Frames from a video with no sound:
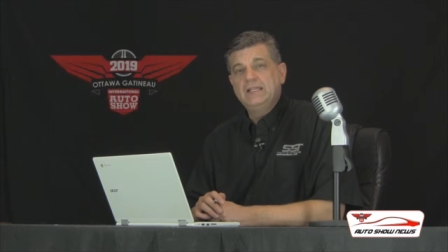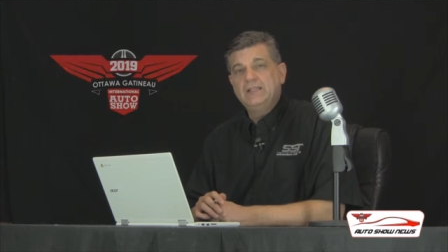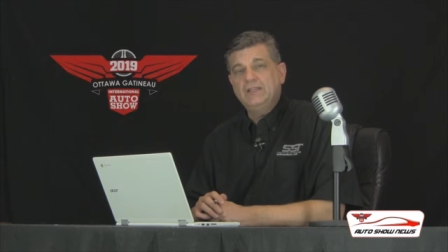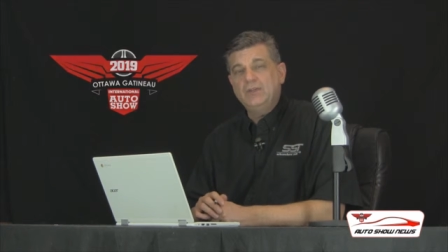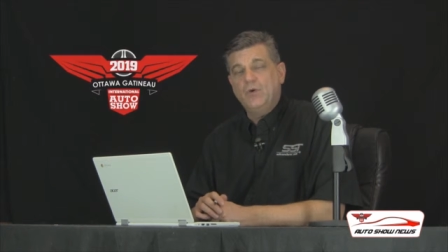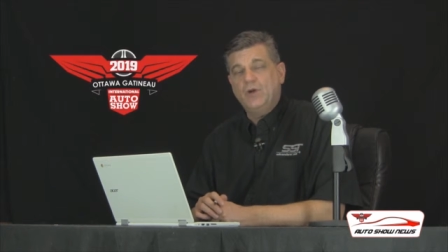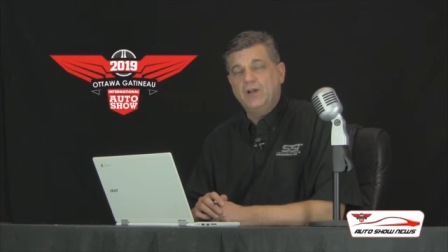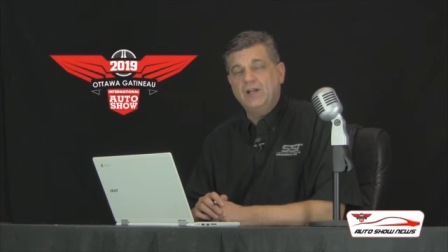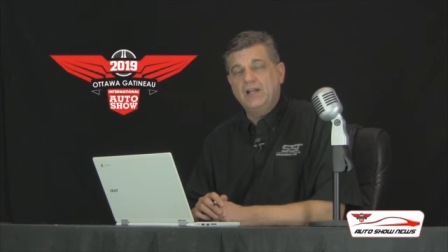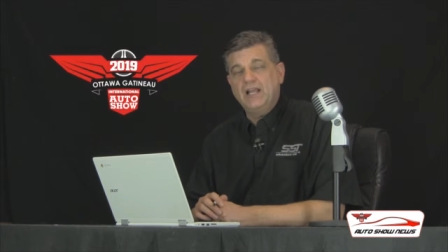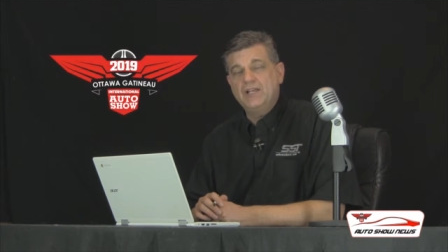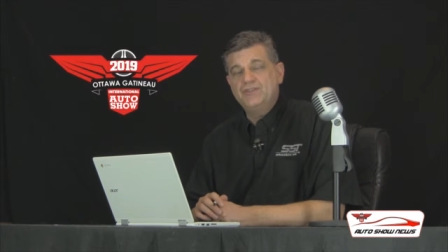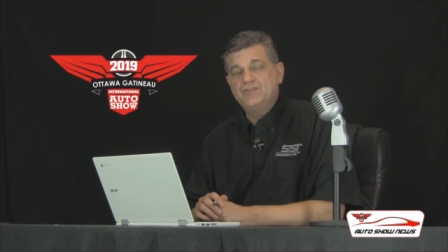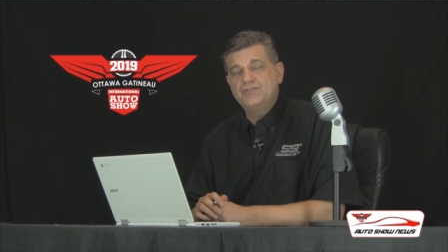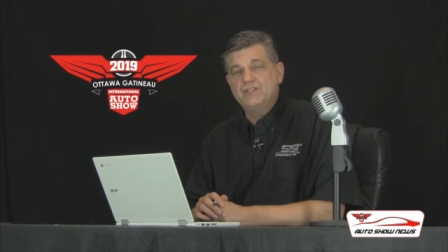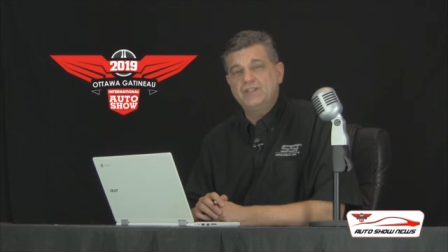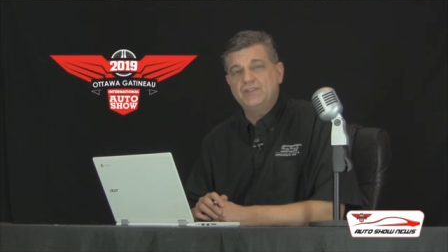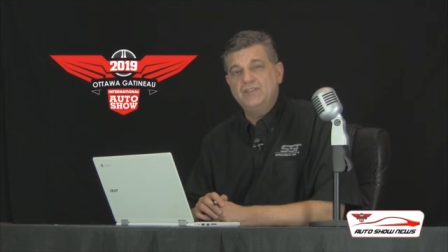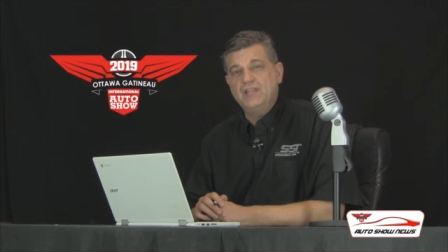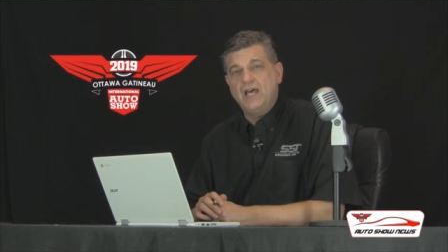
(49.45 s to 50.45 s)
the
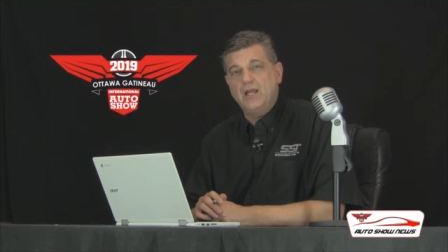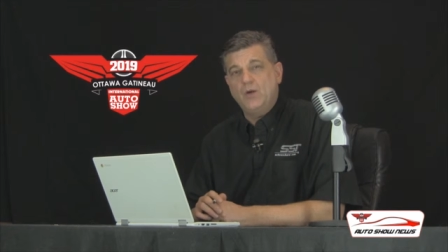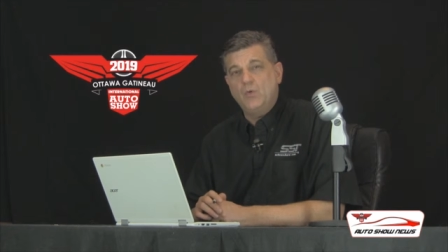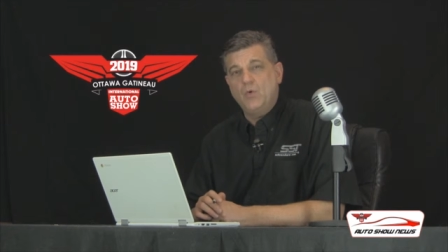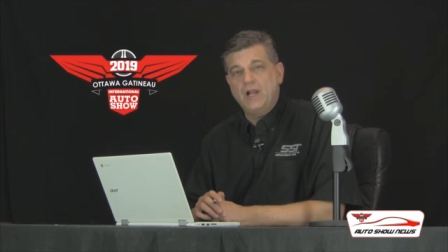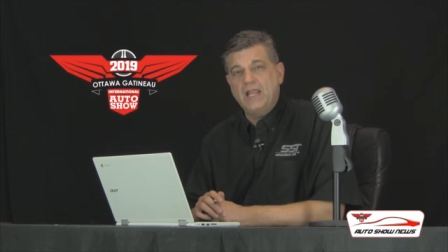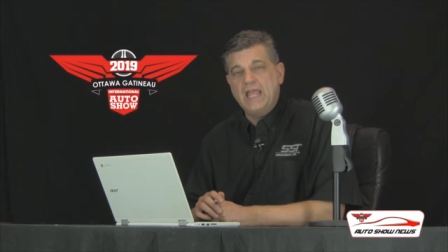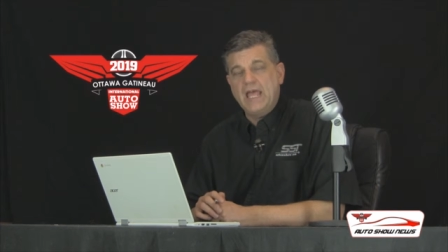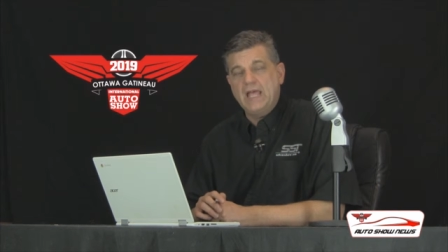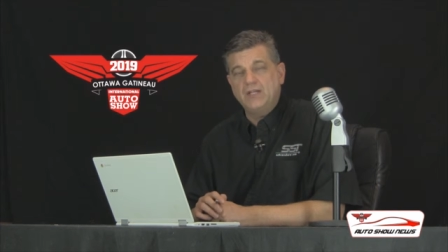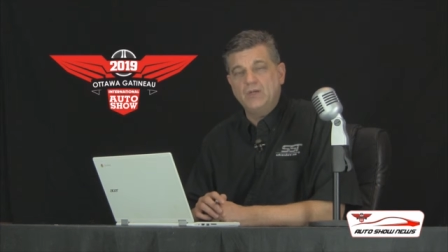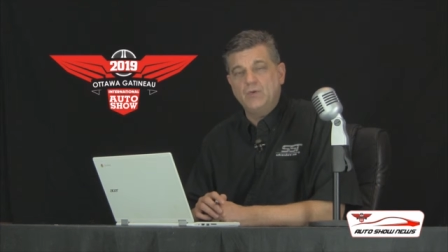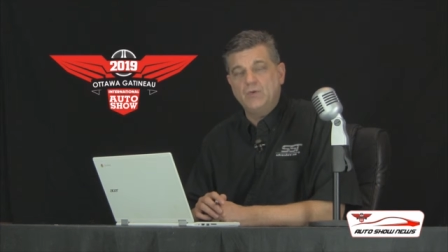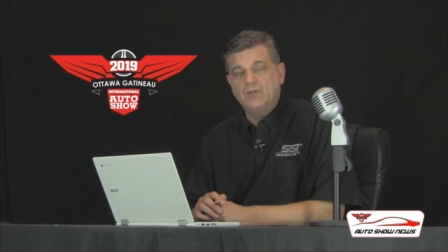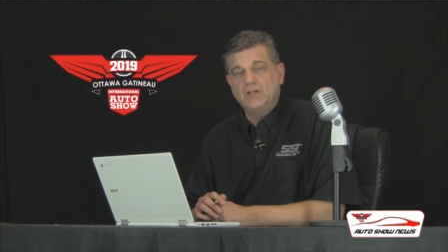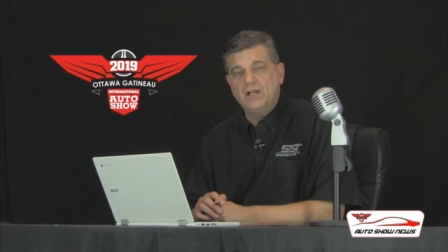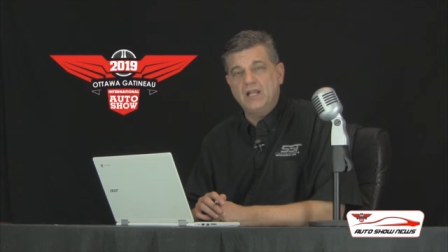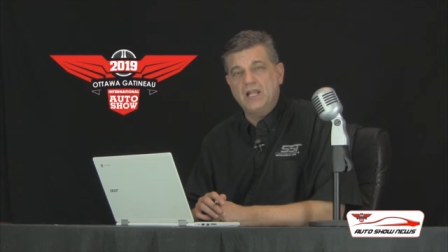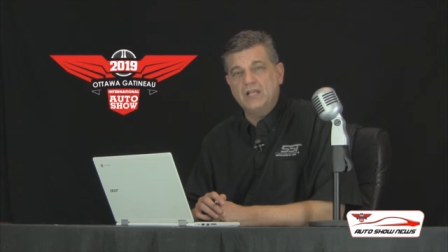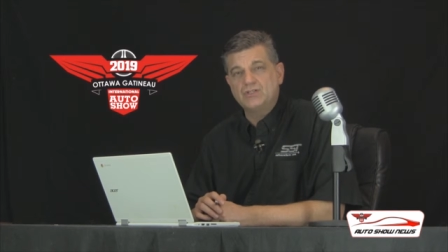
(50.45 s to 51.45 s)
organizers at the Ottawa Gatineau
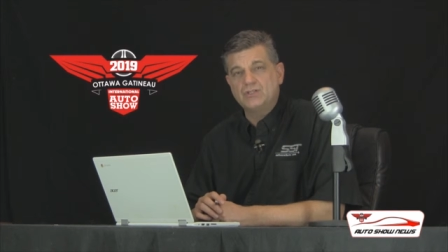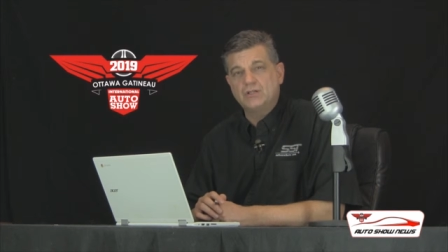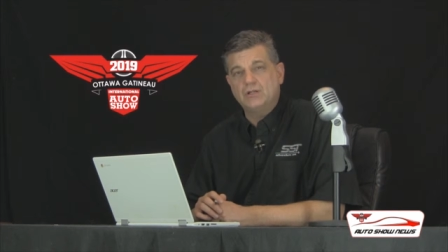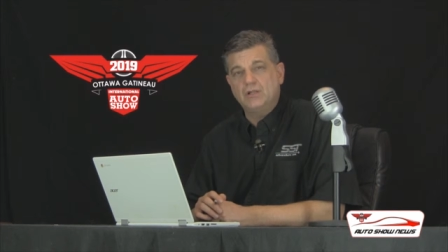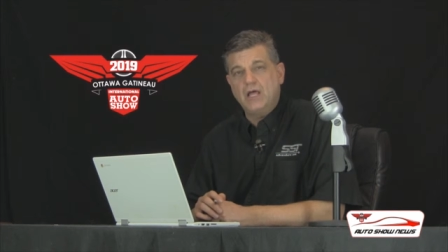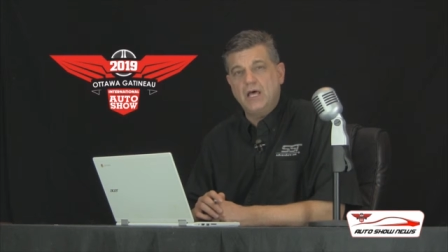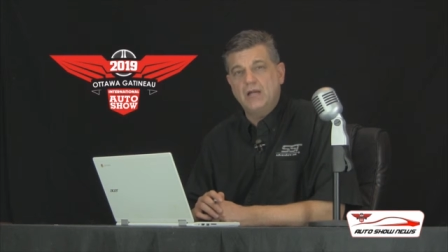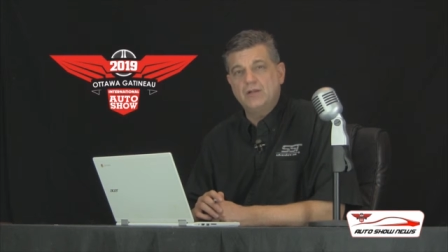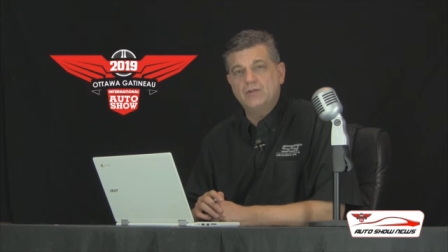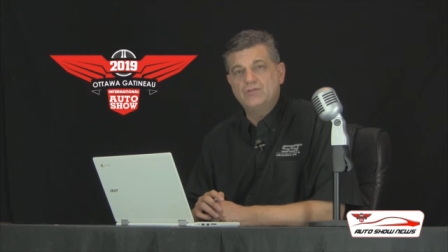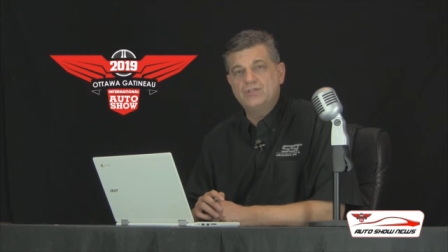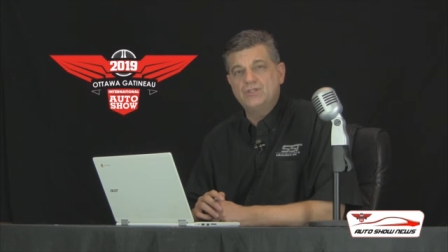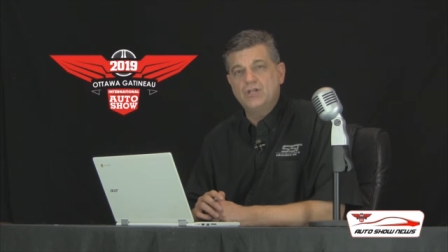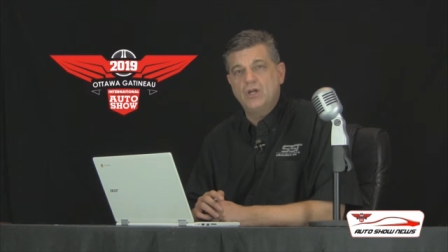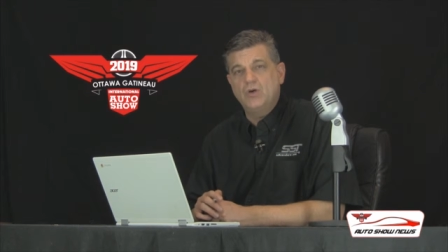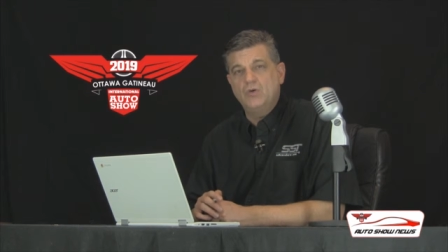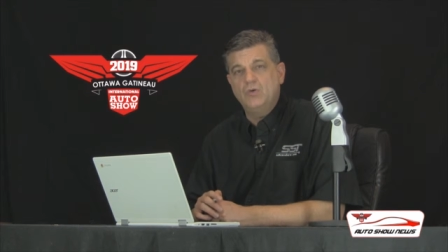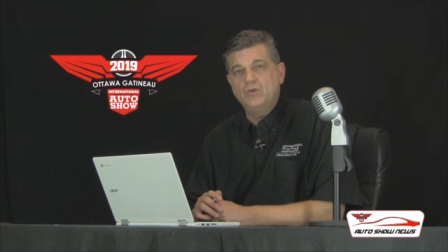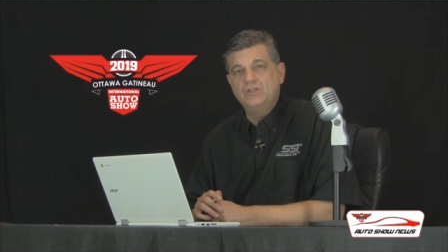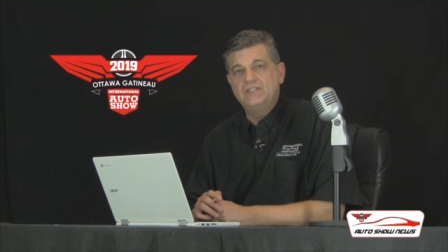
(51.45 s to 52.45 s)
International Auto
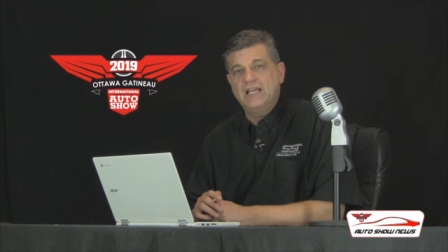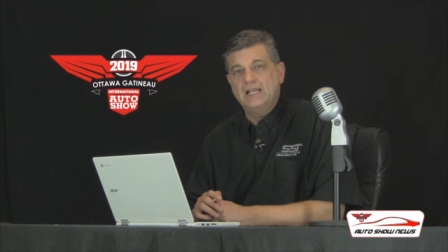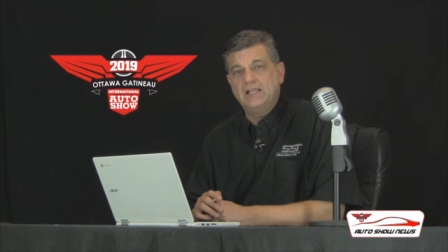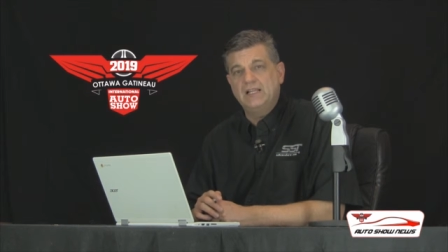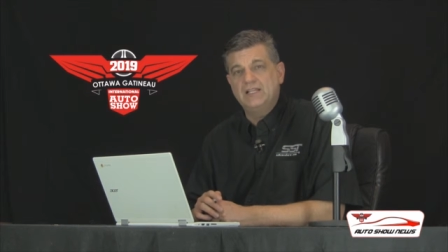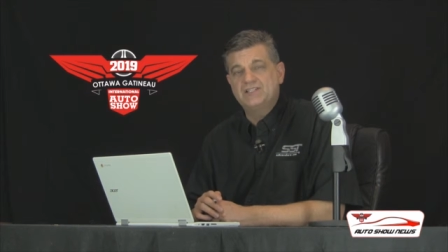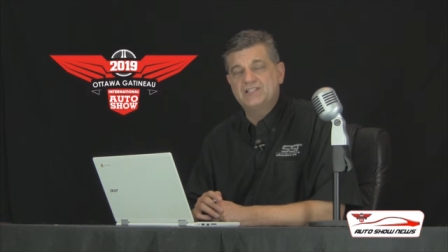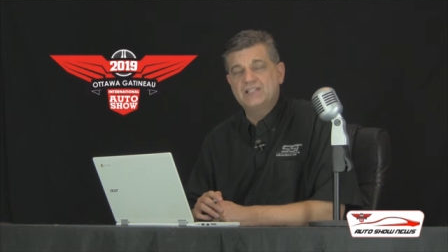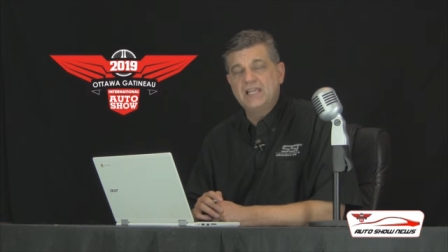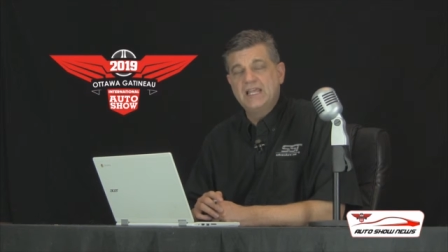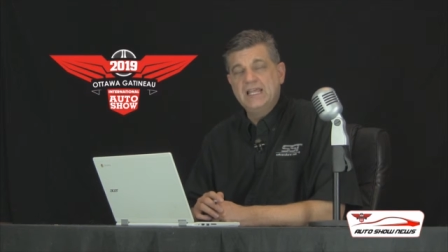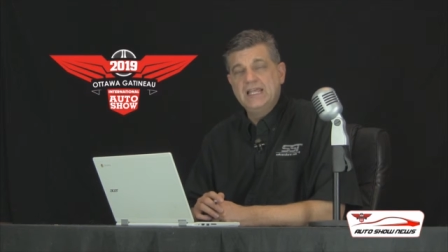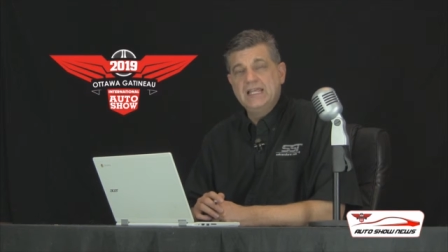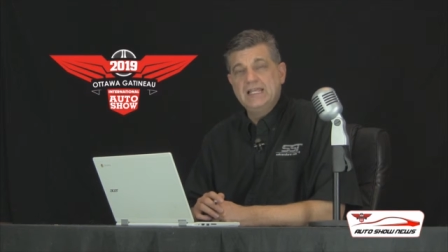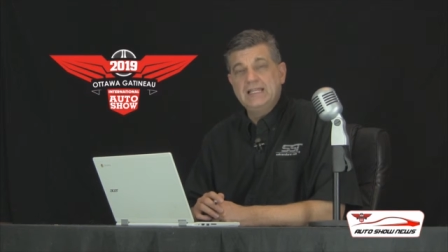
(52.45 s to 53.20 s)
Show who tell us